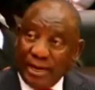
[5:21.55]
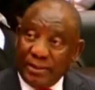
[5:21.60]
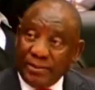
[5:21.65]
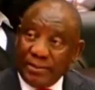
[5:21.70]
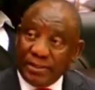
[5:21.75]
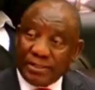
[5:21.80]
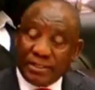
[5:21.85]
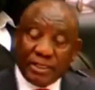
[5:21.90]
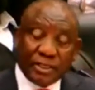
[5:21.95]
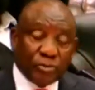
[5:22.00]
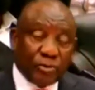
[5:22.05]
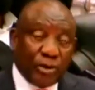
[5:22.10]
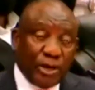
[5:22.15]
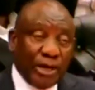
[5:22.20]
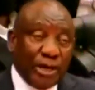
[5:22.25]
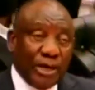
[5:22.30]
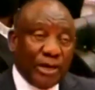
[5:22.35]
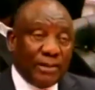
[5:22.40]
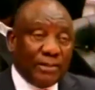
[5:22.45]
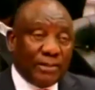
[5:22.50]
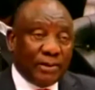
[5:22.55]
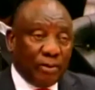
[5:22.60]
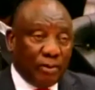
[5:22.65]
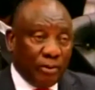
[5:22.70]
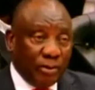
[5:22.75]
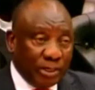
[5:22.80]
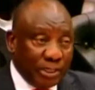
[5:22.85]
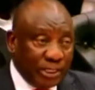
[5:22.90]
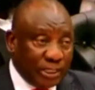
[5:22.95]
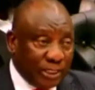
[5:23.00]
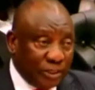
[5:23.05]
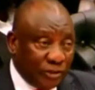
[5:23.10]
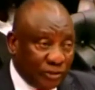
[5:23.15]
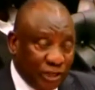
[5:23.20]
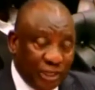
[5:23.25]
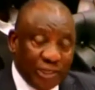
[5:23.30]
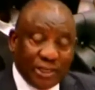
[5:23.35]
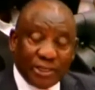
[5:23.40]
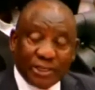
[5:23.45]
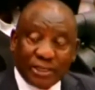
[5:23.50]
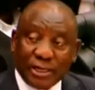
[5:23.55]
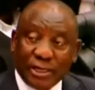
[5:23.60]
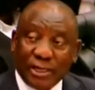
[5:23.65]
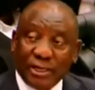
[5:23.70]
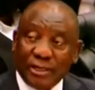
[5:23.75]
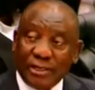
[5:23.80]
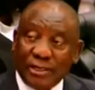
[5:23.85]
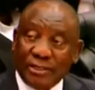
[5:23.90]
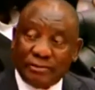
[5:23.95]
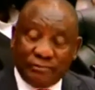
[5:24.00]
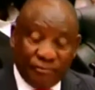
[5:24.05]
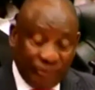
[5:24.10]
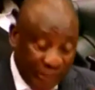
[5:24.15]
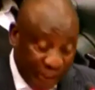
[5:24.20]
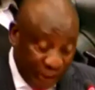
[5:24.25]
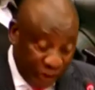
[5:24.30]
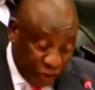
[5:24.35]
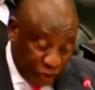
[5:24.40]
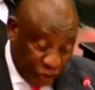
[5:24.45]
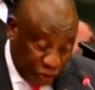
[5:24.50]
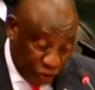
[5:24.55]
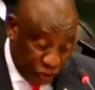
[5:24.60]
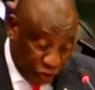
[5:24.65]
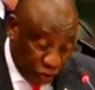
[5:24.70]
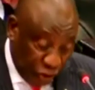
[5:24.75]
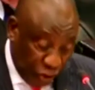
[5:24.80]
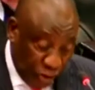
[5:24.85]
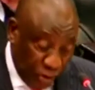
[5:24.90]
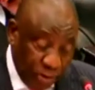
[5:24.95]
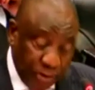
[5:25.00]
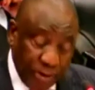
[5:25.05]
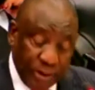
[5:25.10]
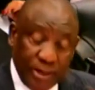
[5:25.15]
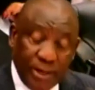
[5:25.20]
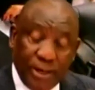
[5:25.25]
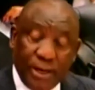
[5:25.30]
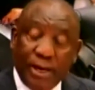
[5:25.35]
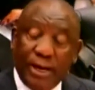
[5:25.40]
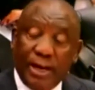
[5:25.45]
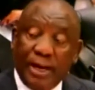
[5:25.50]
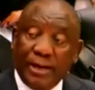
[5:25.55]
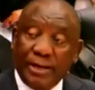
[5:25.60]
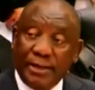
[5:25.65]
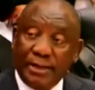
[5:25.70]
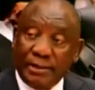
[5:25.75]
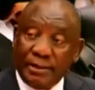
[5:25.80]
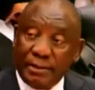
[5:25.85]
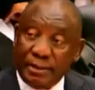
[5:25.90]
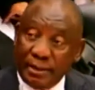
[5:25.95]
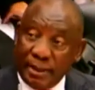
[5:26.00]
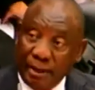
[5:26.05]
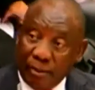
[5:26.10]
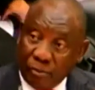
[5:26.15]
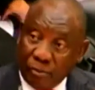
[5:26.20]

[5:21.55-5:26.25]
And this is where the Auditor General is very strong, and